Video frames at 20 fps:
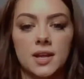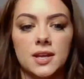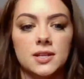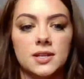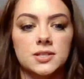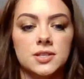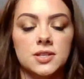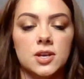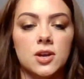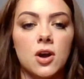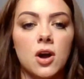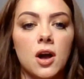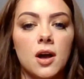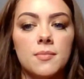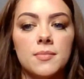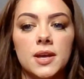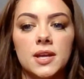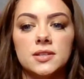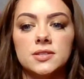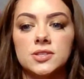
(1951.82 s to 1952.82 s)
that into the
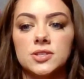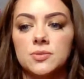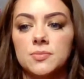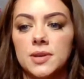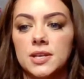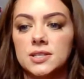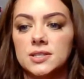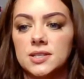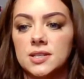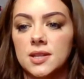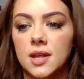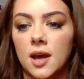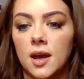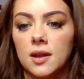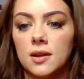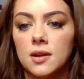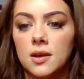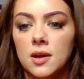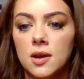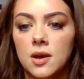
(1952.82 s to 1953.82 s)
comments. You may see
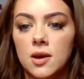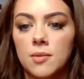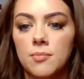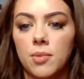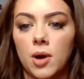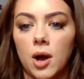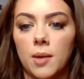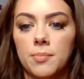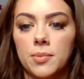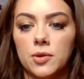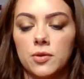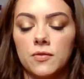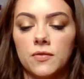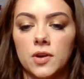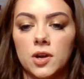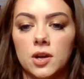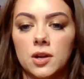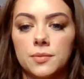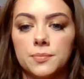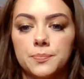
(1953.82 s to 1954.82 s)
that pop
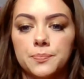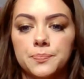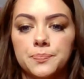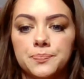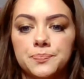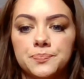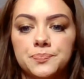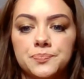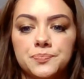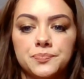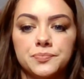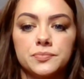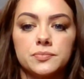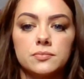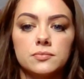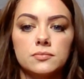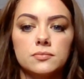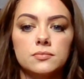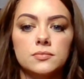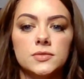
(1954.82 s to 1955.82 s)
over.
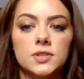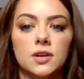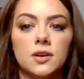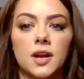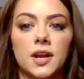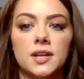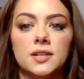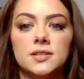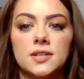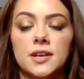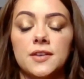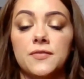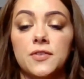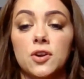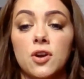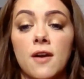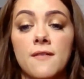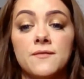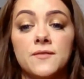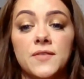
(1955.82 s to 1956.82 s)
All right. If
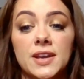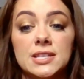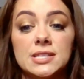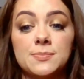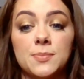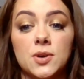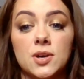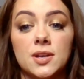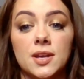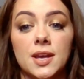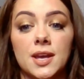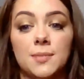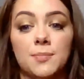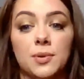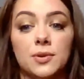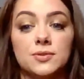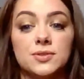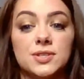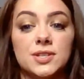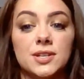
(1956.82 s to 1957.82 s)
you're on Facebook, it
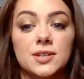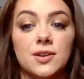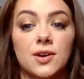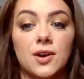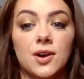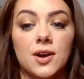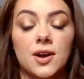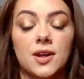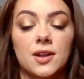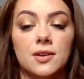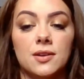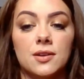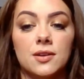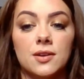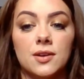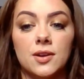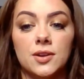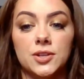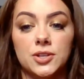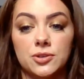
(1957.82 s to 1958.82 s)
posted on
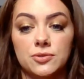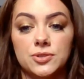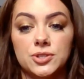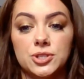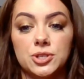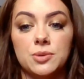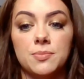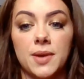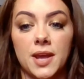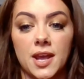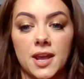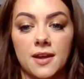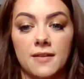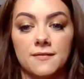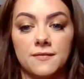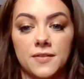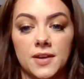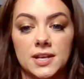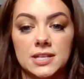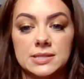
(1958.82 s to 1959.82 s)
YouTube
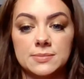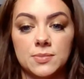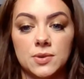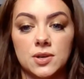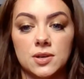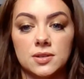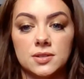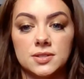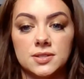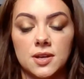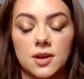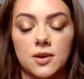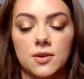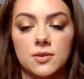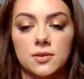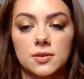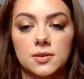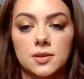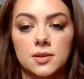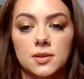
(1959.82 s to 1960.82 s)
and Facebook.
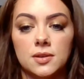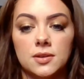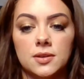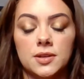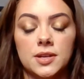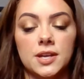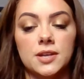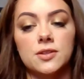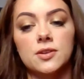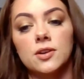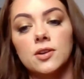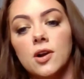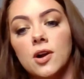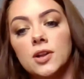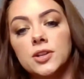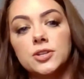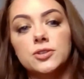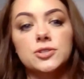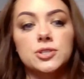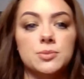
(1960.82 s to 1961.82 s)
So either
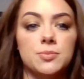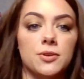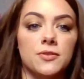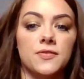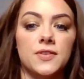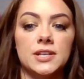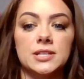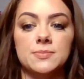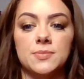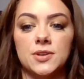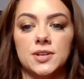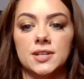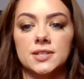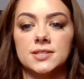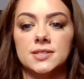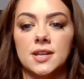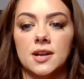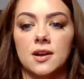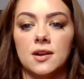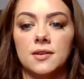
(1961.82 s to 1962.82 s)
on YouTube or Facebook,
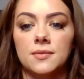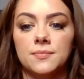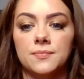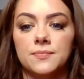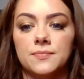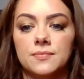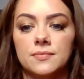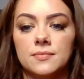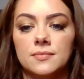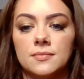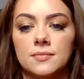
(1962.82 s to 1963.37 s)
it's there.